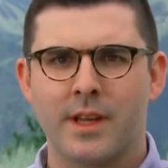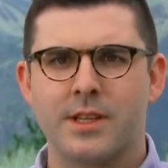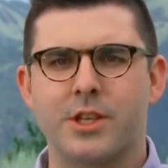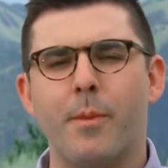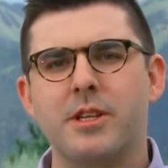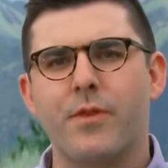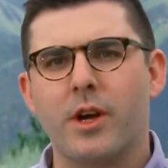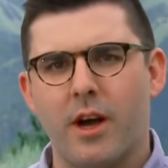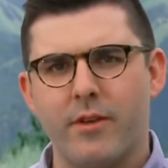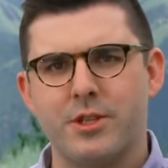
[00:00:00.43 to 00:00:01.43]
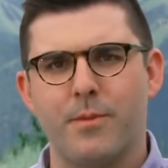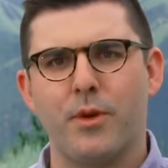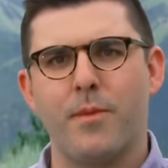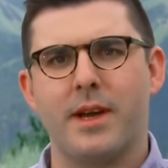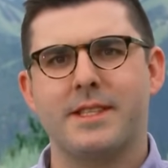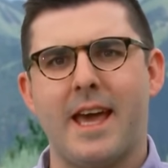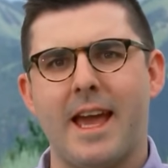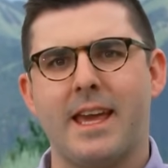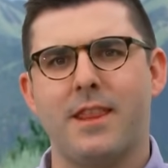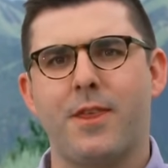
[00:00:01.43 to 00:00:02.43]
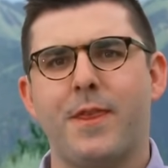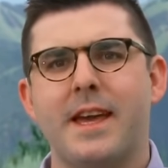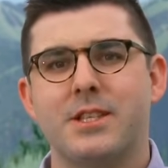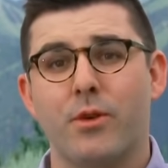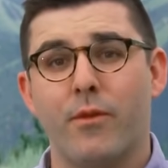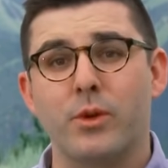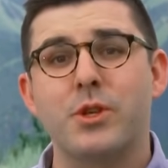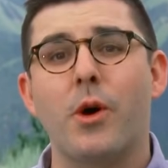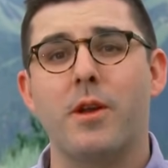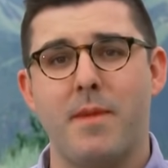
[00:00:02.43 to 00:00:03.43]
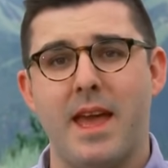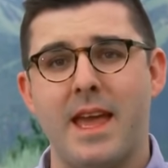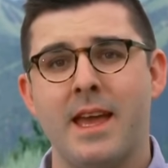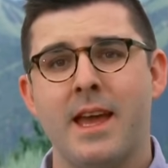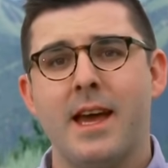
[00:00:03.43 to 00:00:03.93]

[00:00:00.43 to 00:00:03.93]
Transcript: So much of our coverage on Bloomberg Tech in the theater of autonomy